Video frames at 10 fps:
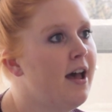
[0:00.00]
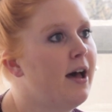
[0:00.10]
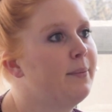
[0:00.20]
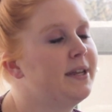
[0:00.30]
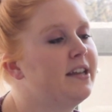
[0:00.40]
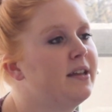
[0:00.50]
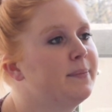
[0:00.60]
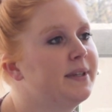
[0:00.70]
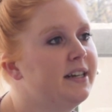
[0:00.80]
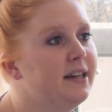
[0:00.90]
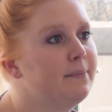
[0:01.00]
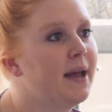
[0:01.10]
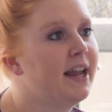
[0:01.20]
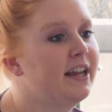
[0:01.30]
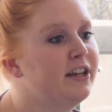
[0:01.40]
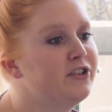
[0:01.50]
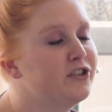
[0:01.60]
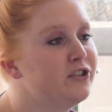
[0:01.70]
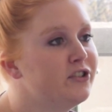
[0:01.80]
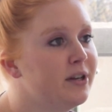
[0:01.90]
I'll be completing my
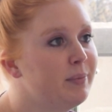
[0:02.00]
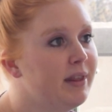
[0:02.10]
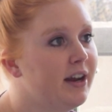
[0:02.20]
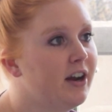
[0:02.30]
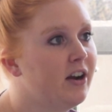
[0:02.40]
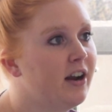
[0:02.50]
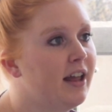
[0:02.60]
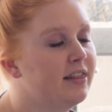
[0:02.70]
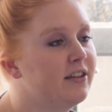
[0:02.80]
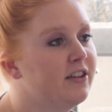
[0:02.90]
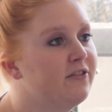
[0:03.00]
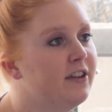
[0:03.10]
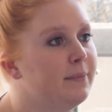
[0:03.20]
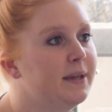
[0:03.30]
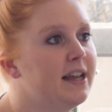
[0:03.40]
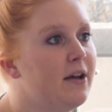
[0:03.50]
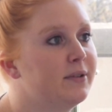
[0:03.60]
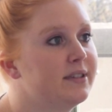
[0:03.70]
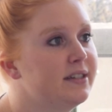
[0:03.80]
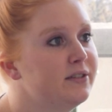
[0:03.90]
internship there at the Family
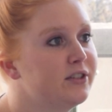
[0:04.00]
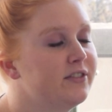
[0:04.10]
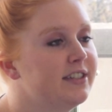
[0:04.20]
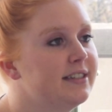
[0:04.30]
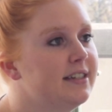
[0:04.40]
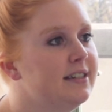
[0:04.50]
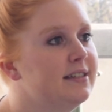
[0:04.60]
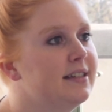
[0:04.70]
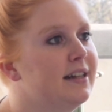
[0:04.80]
Counseling Services,